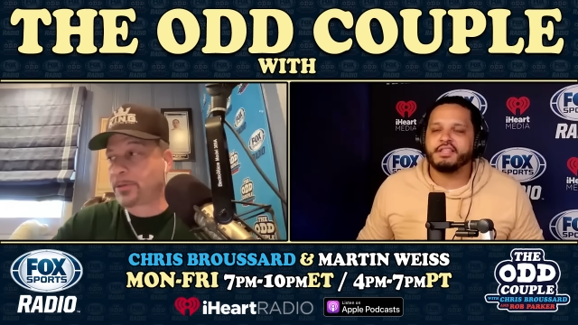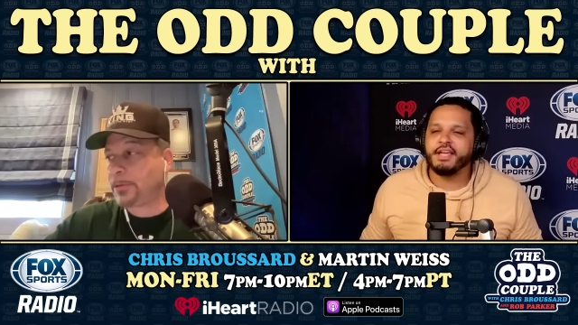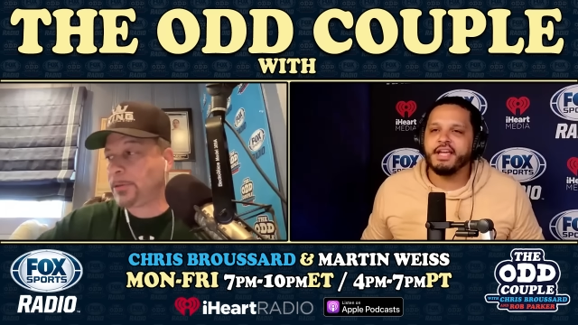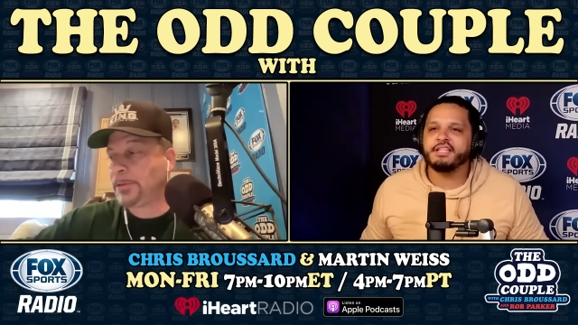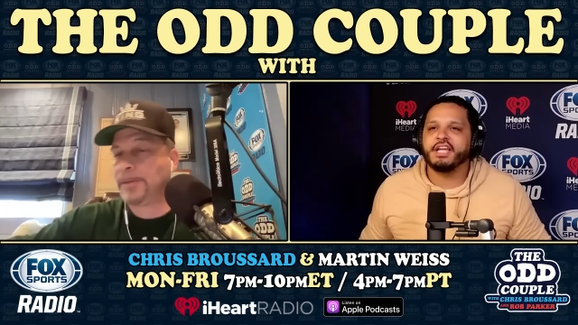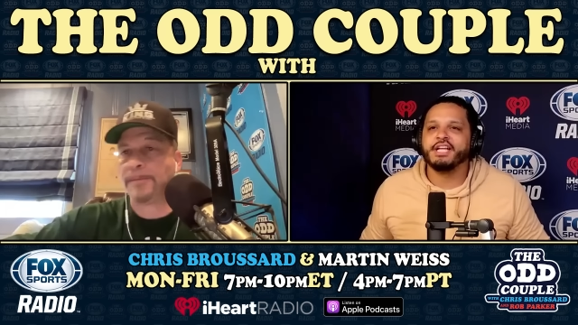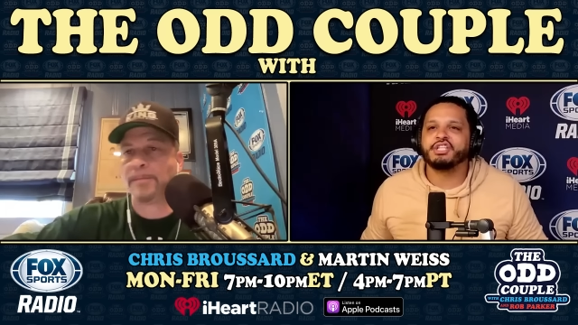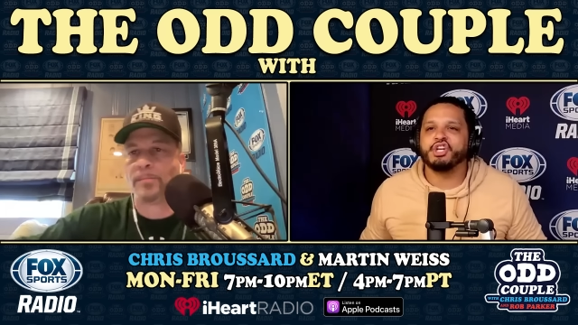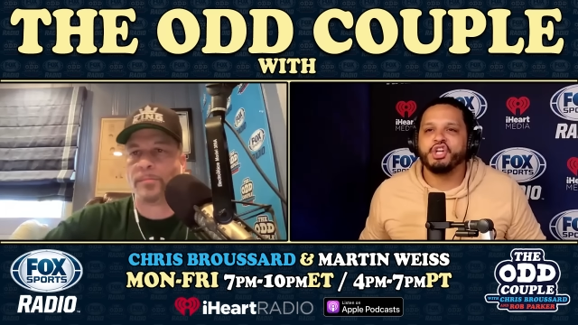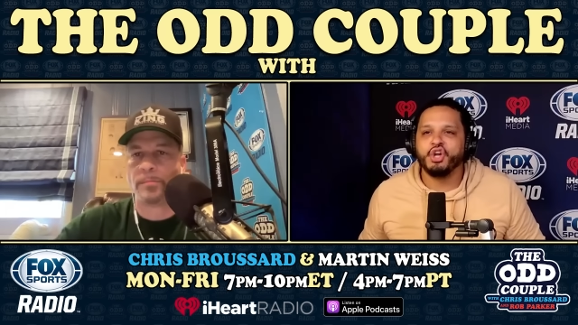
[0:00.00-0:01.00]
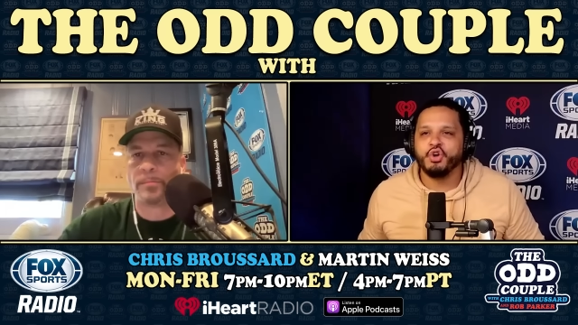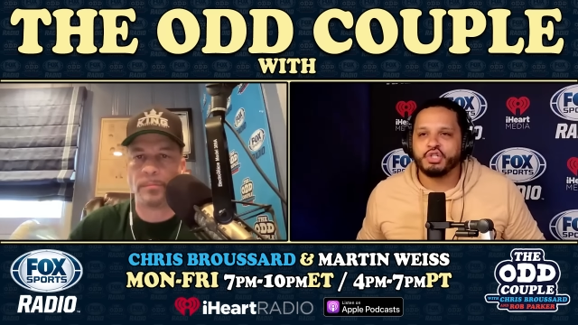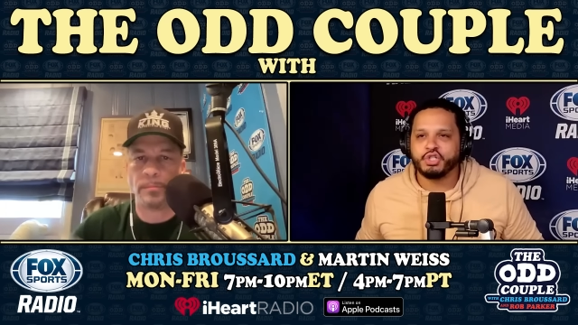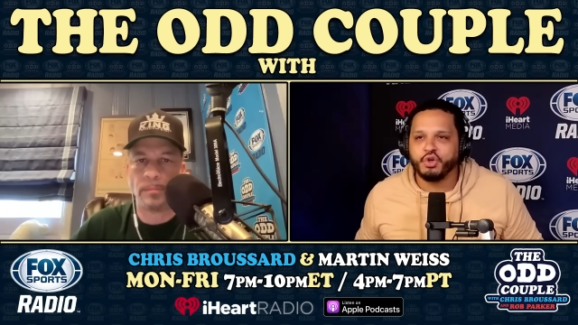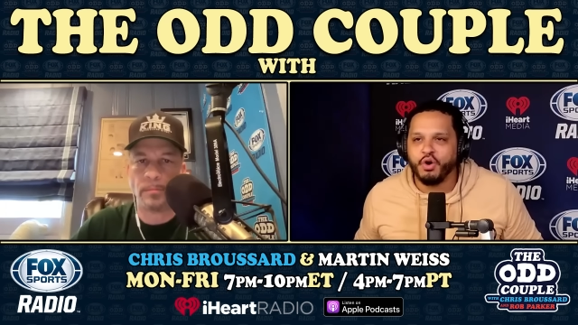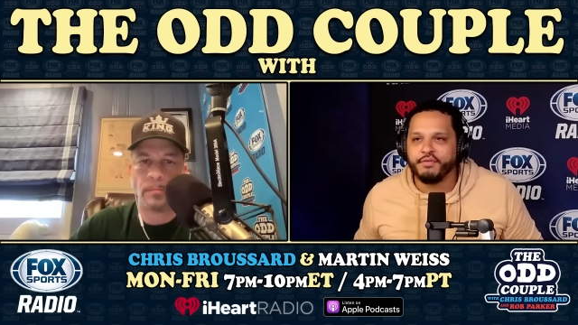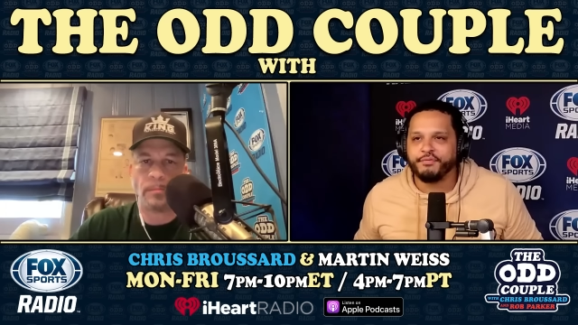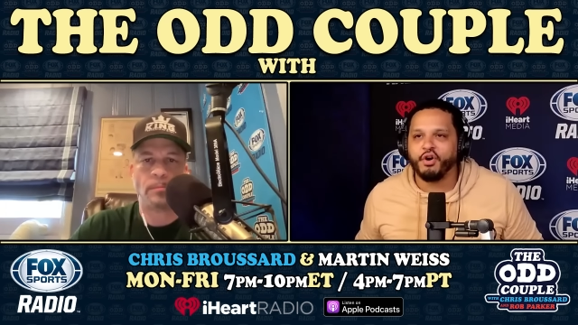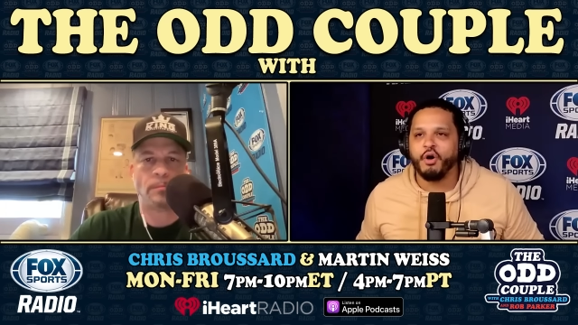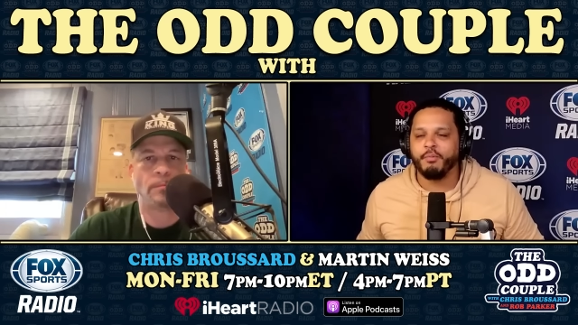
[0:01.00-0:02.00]
Speaker 1: The thing is, it's a huge story
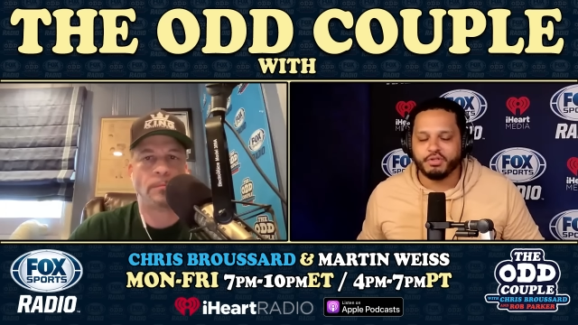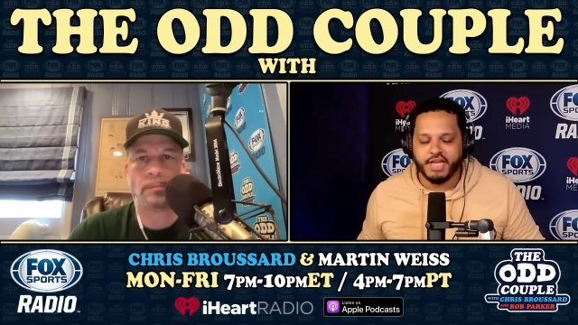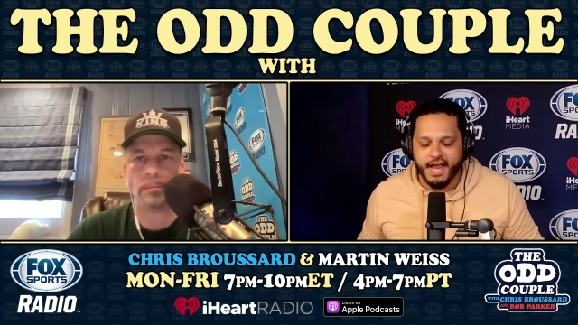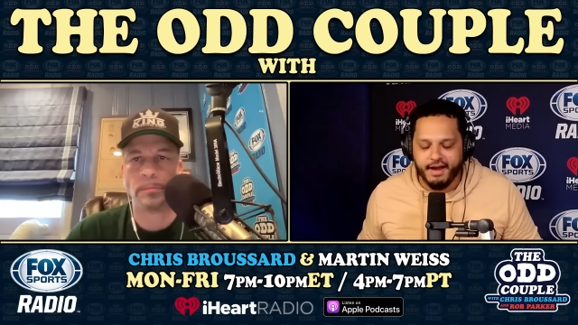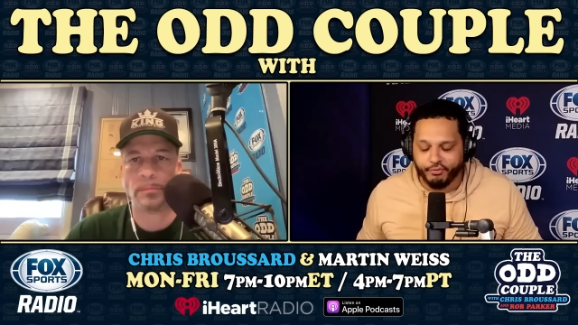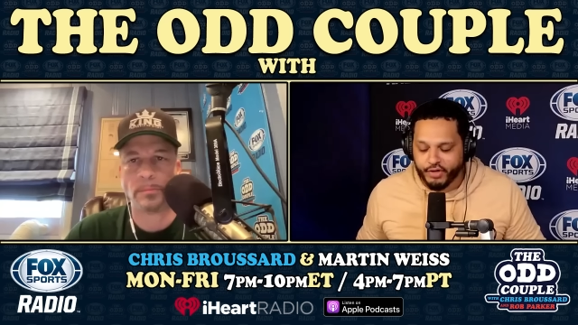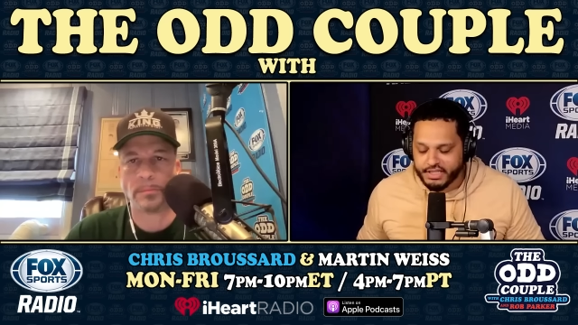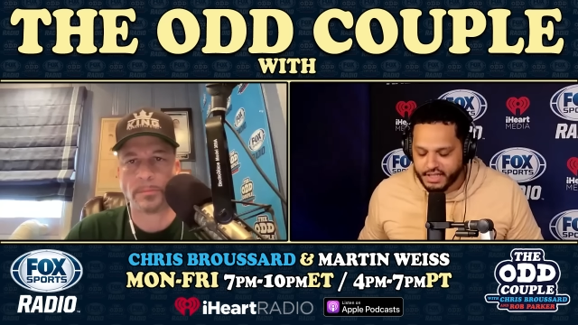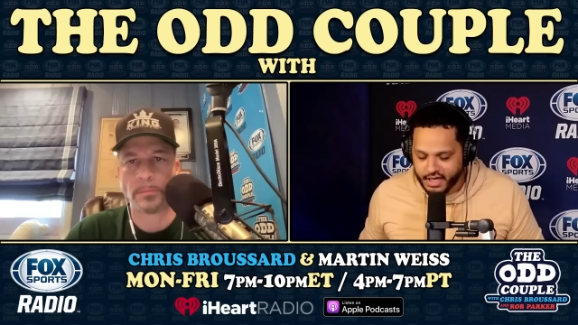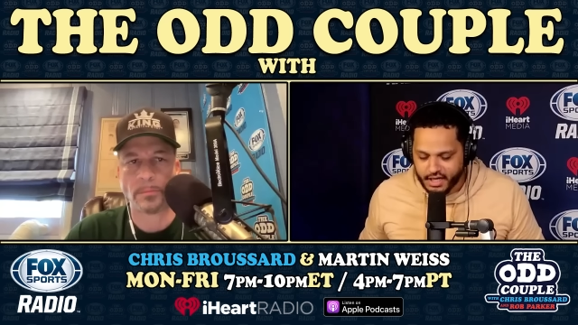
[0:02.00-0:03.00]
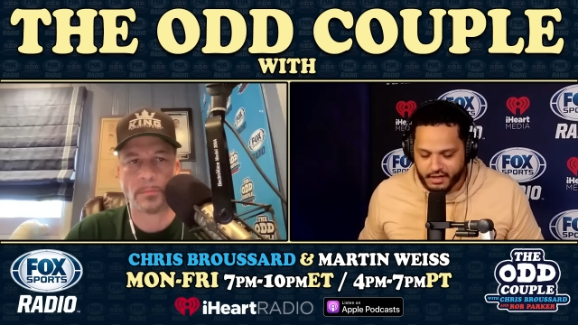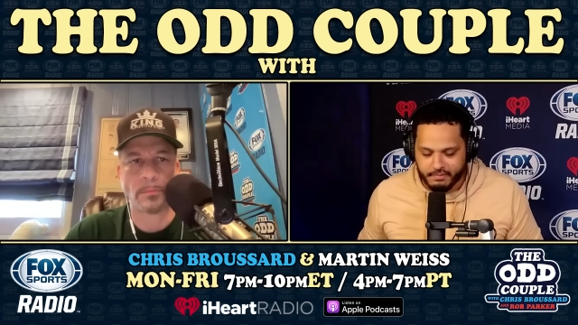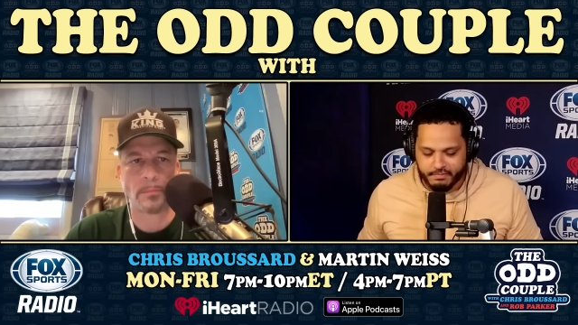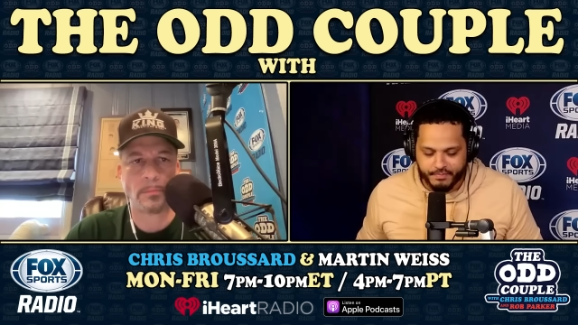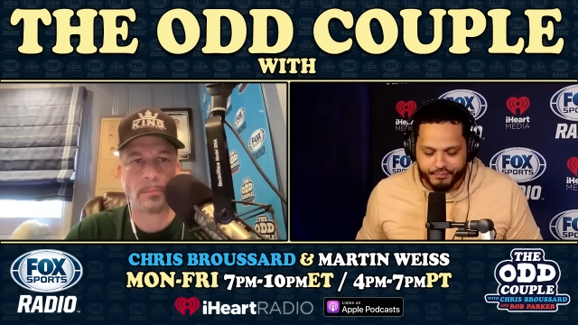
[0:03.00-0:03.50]
for almost every team